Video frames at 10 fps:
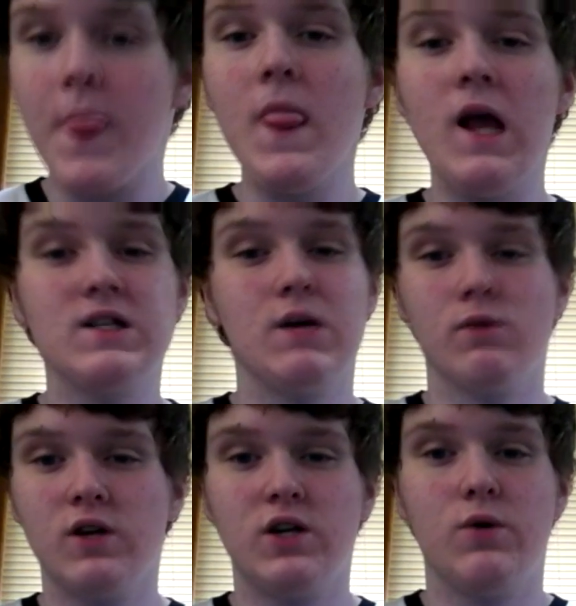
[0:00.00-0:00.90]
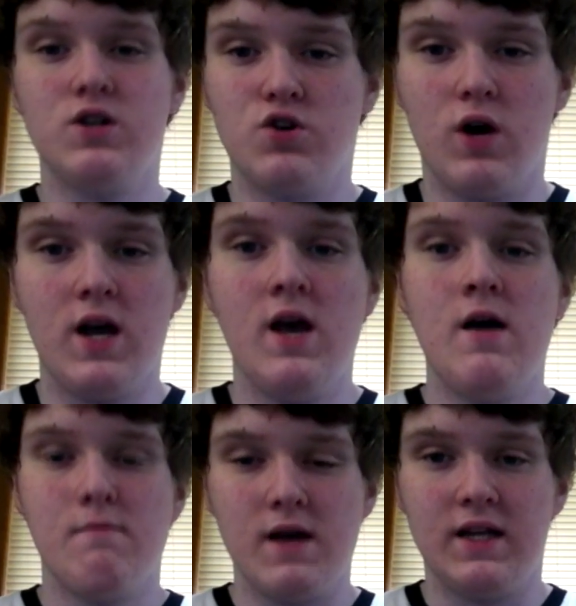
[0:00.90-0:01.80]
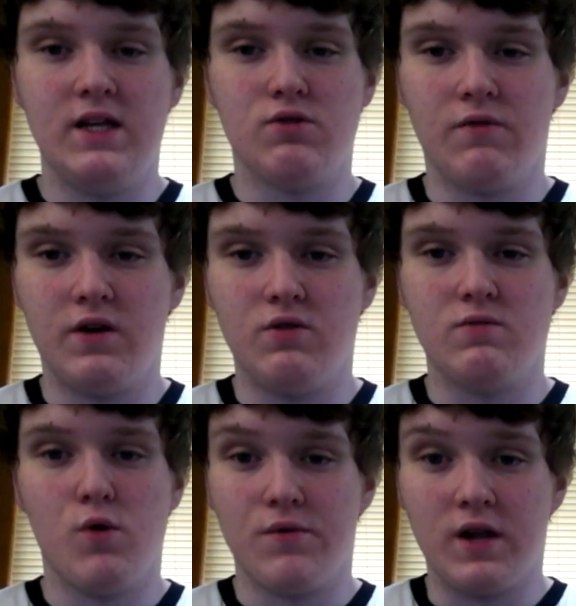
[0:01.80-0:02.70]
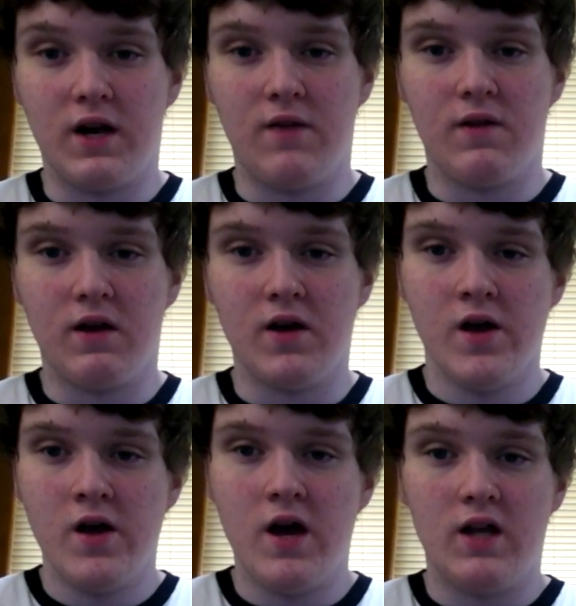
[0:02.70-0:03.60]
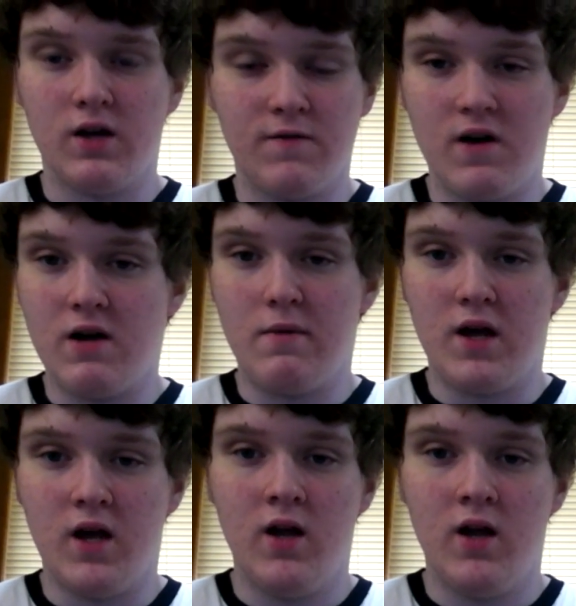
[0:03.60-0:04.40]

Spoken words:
because I really do enjoy making these reviews more than anything, and they're fun to me.